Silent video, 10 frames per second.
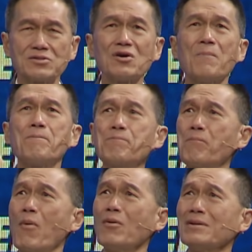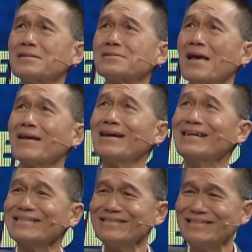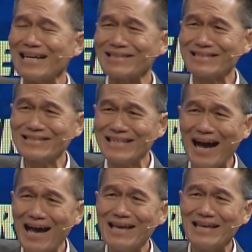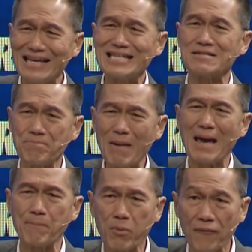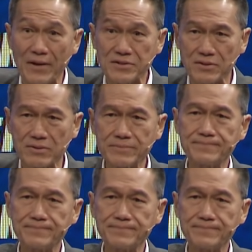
So Paul is saying, that guy is my professor.